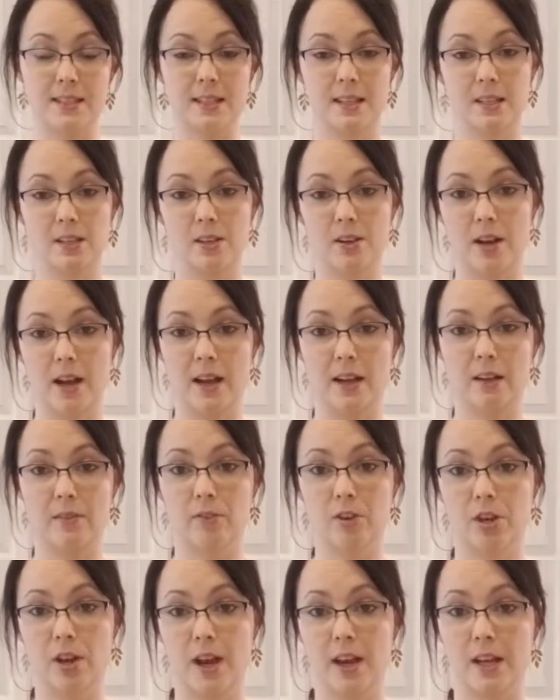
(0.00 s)
You're kind of
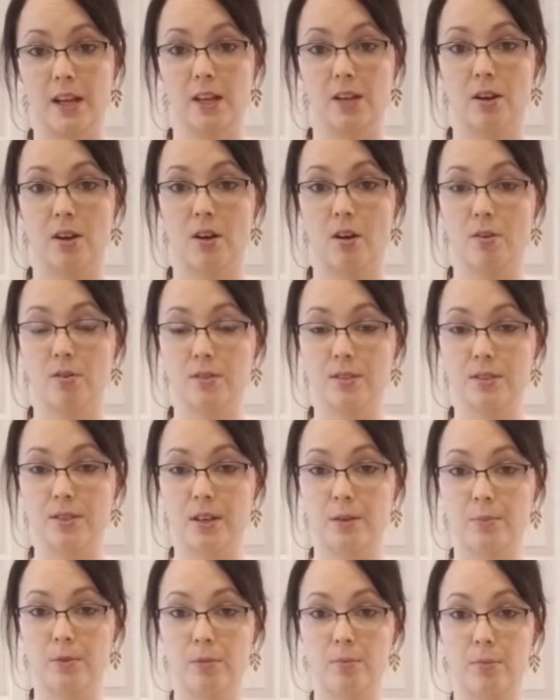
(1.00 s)
creating your own
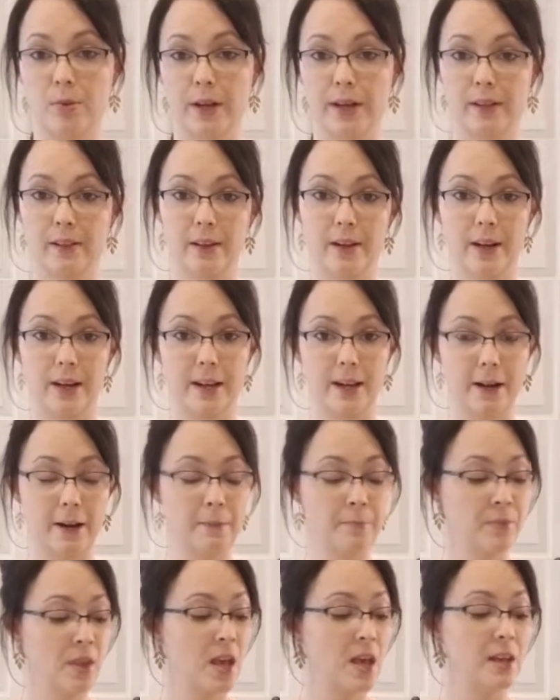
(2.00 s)
double boiler here.
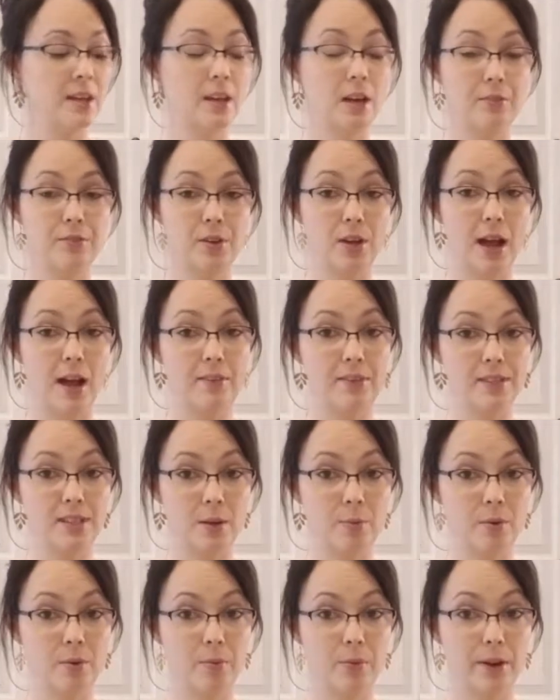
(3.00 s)
Now, if you have a
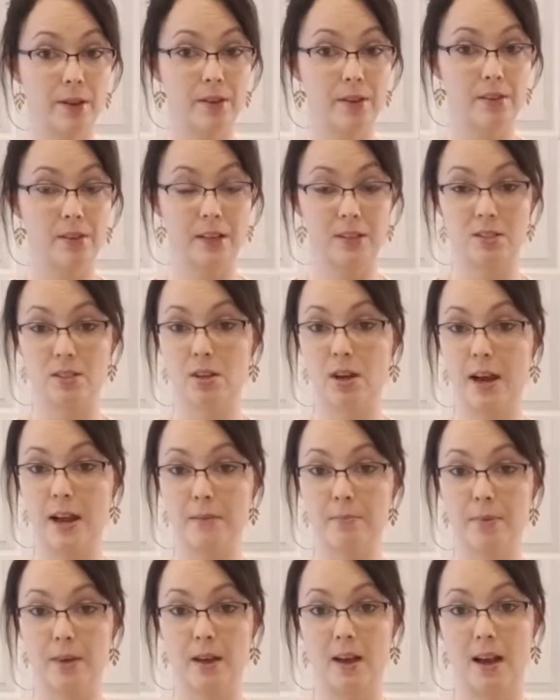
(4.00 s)
double boiler, that's great,
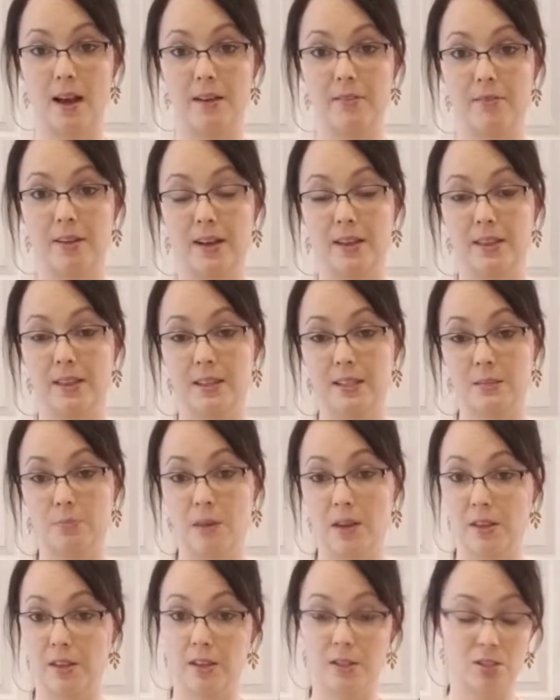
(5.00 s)
but I find this
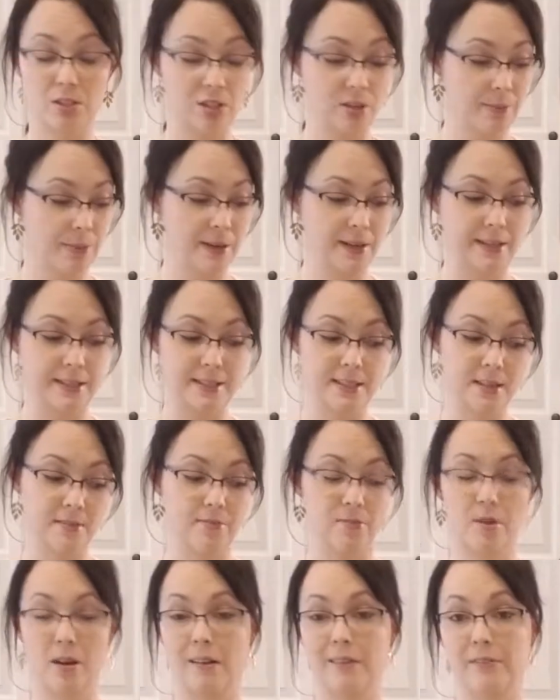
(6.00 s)
method super easy
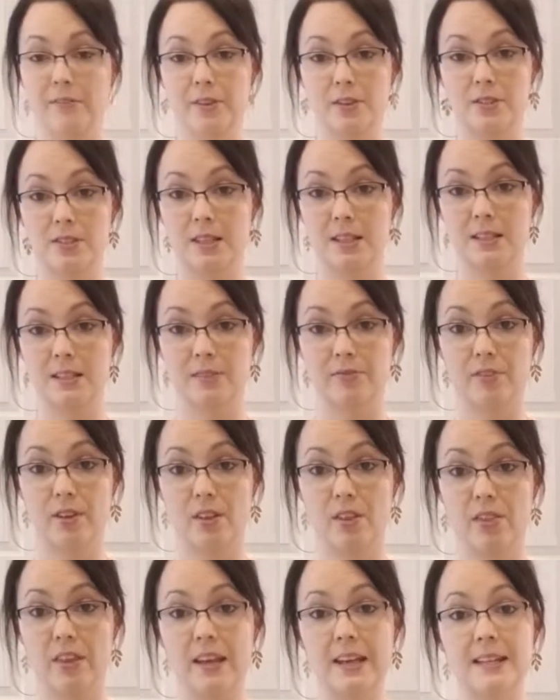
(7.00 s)
for infusing different
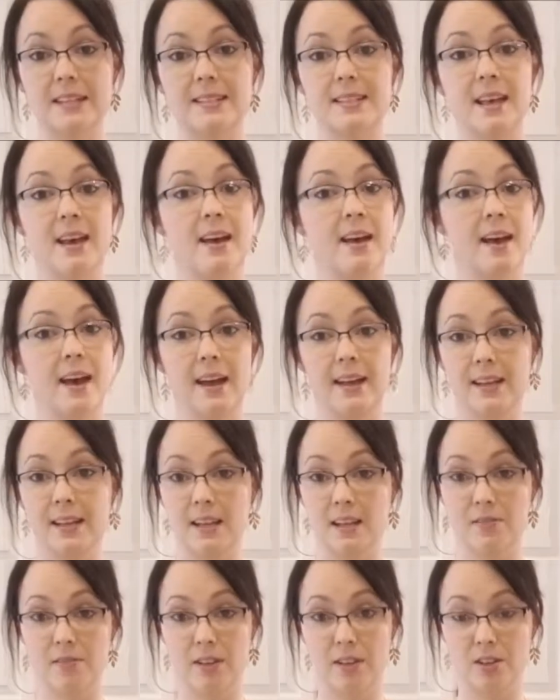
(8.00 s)
things and
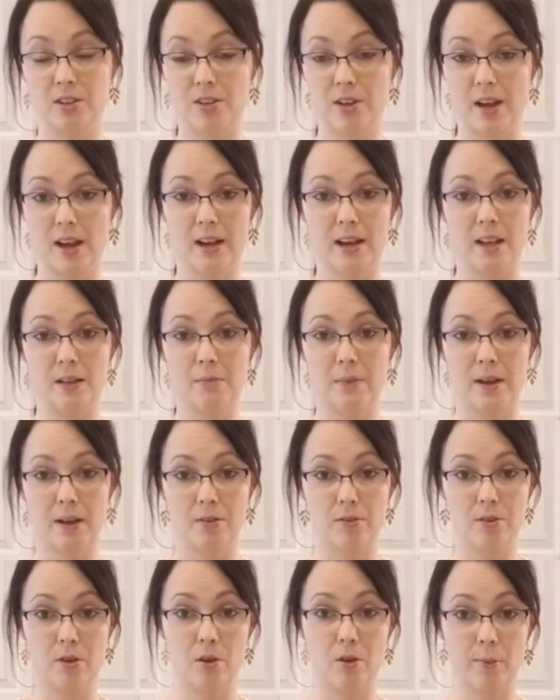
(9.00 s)
even creating my
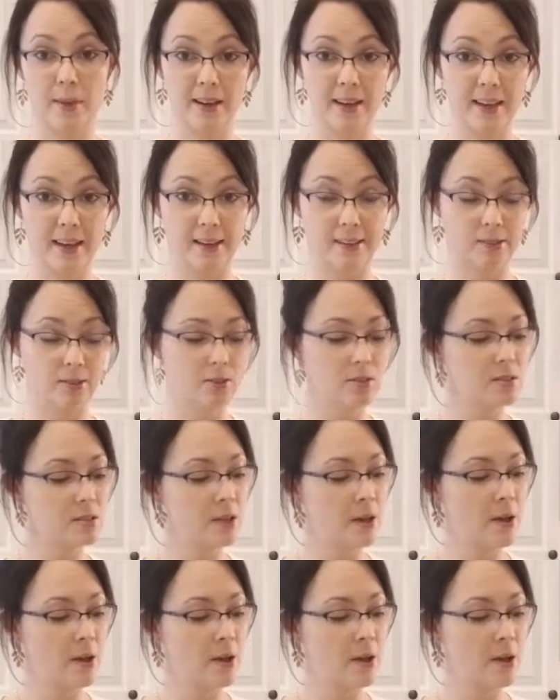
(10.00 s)
own homemade candles.